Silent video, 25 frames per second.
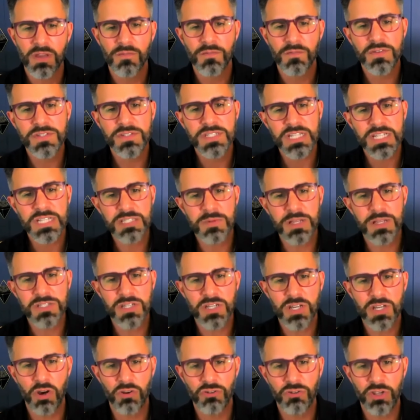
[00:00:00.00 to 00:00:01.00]
for 6 months
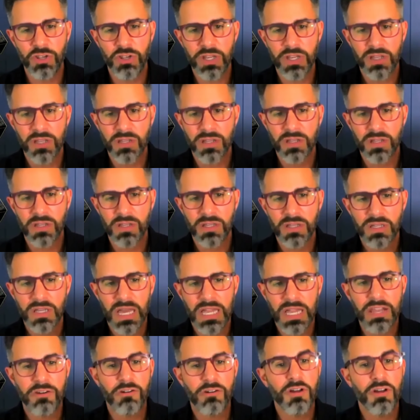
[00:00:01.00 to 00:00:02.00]
of coaching,
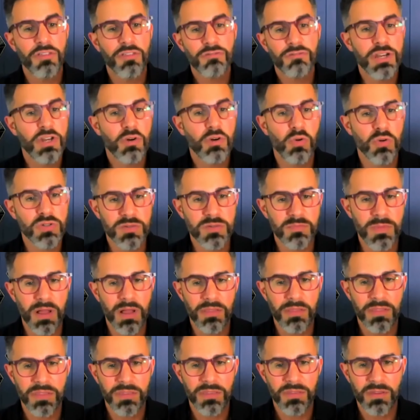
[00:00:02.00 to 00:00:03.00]
and there are 3 calls a
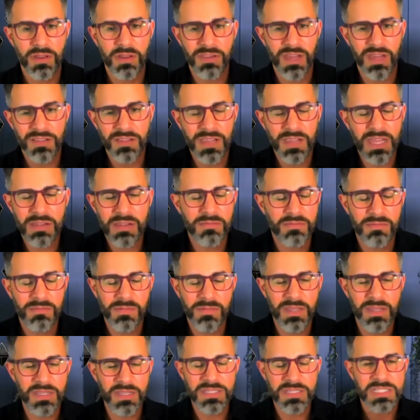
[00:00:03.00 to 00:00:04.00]
month. And then
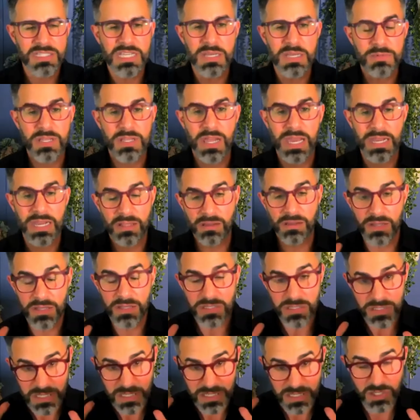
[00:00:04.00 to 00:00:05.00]
it seems like
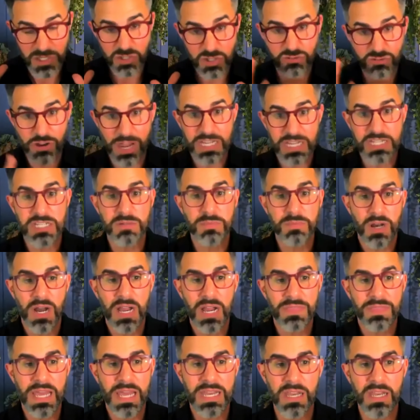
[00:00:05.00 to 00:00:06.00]
there's a strategy
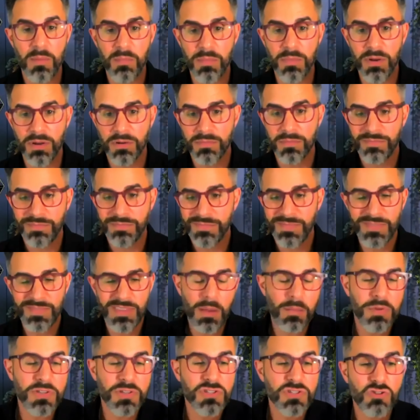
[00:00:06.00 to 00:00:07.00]
behind that number.
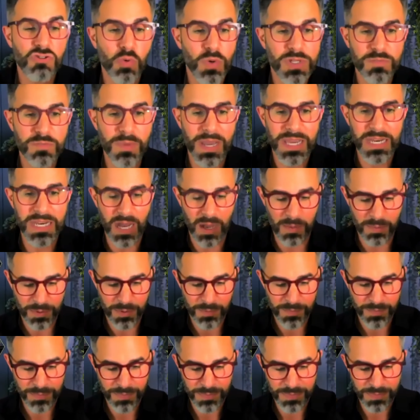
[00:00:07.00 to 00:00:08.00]
Numbers are always made up,
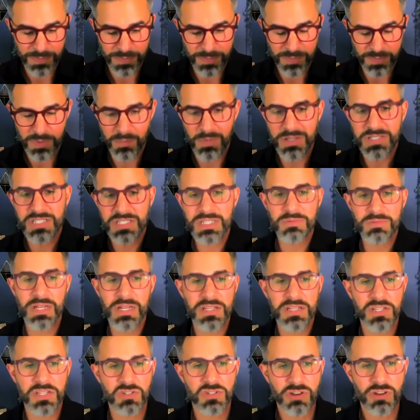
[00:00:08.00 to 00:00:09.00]
but it seems
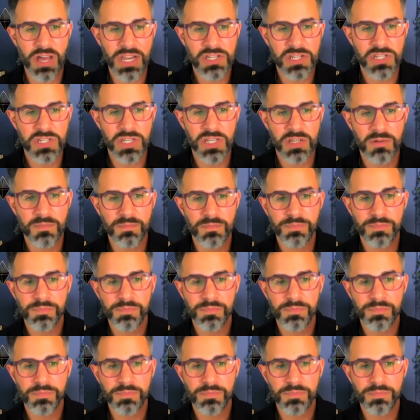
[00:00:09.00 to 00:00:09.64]
like there's a strategy.